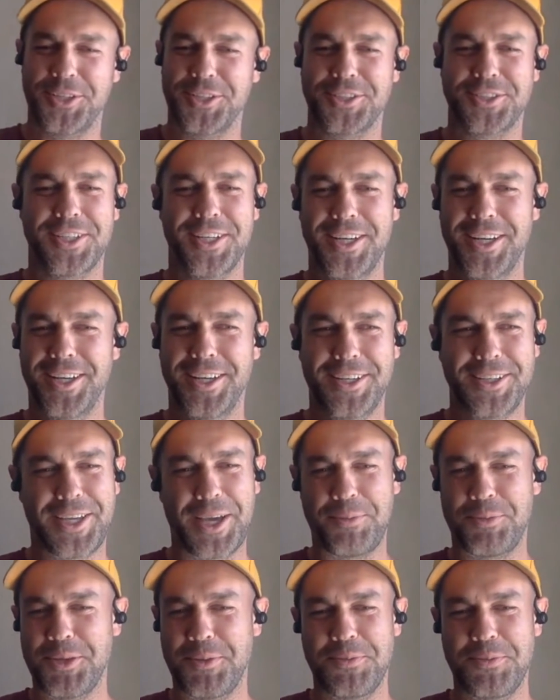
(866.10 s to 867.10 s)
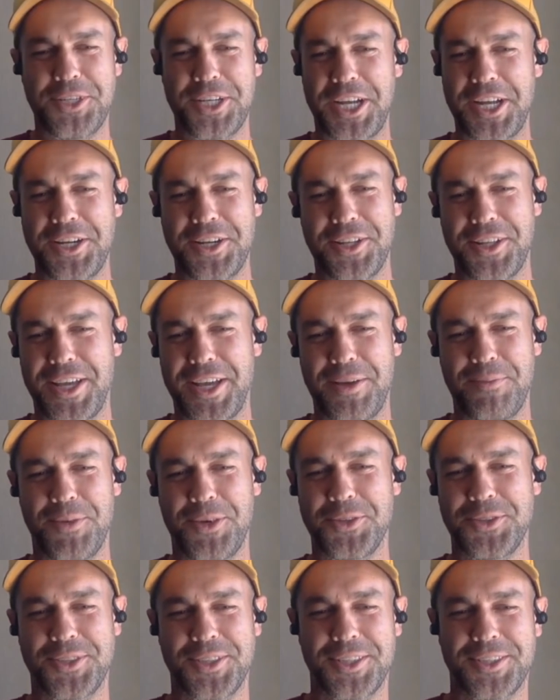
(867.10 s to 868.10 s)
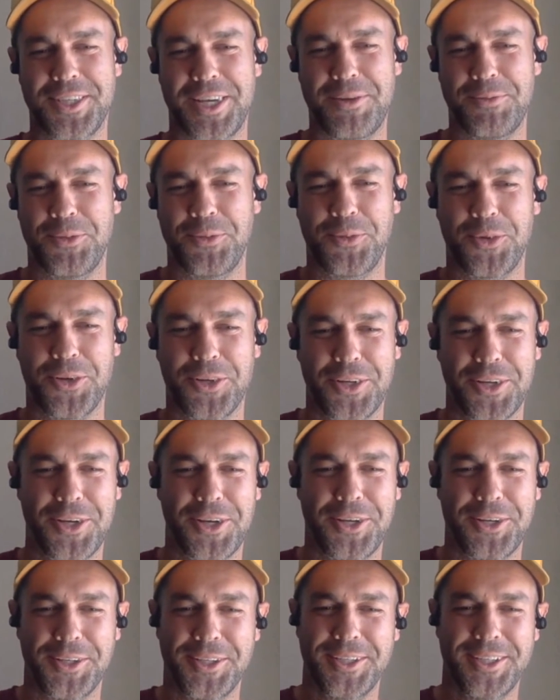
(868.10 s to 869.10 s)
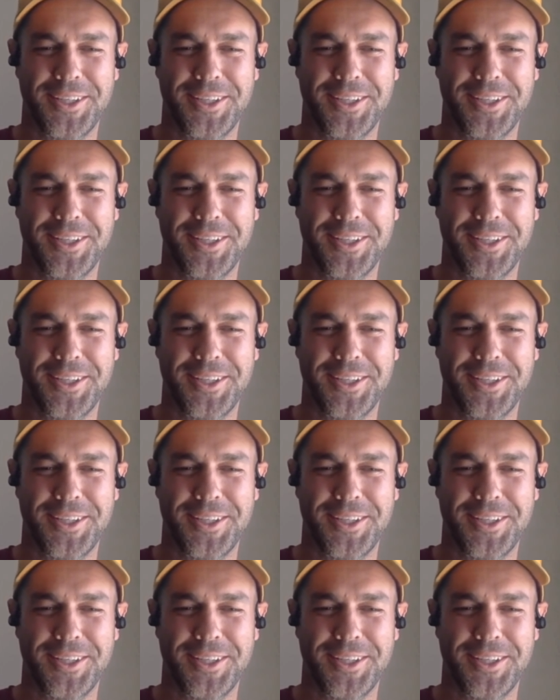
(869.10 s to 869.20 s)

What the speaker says: just kept him chained to that most of the time when we were gone.